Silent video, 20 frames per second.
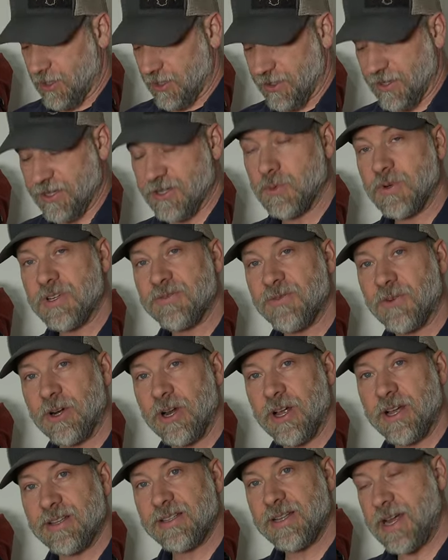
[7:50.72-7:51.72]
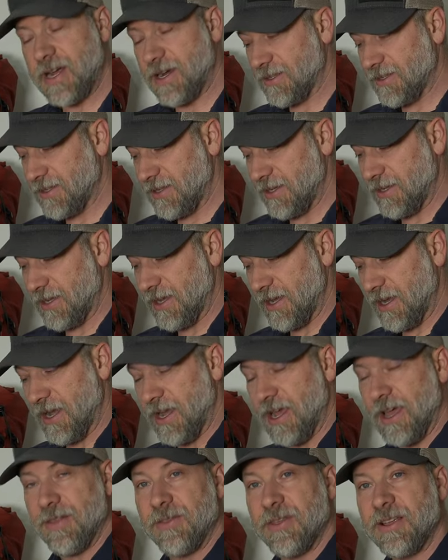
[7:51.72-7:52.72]
This one is for an ice axe,
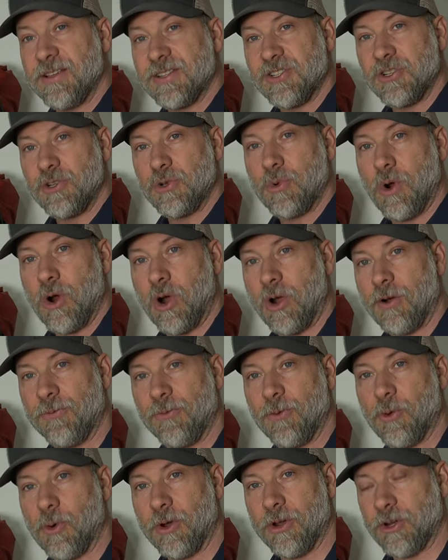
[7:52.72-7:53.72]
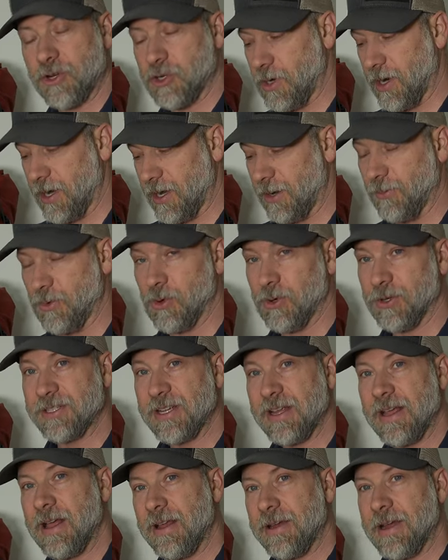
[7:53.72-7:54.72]
and these two are for your trekking poles.
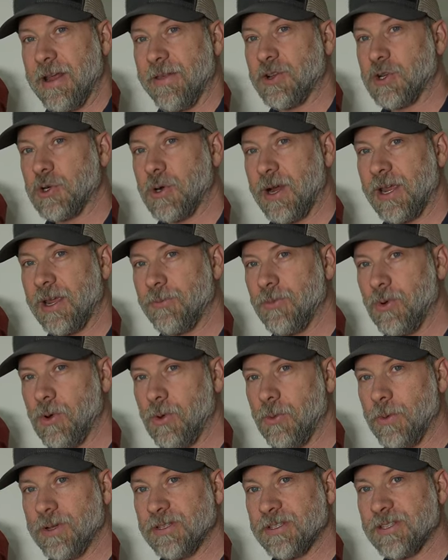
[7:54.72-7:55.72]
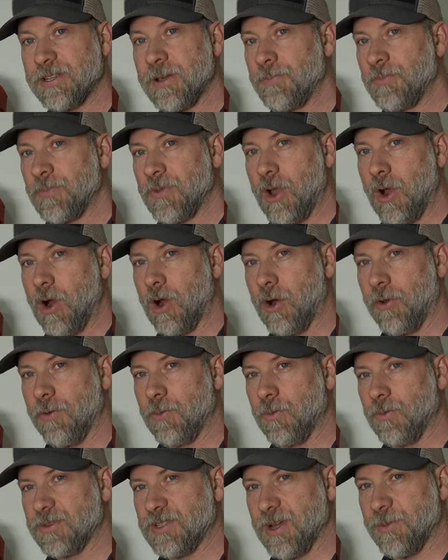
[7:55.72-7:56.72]
Now the trekking pole ones are
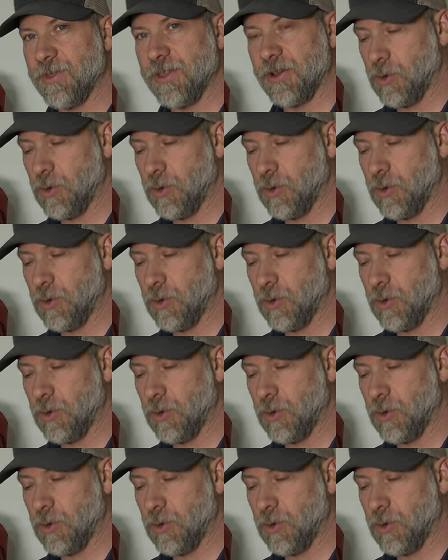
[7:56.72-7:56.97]
some of the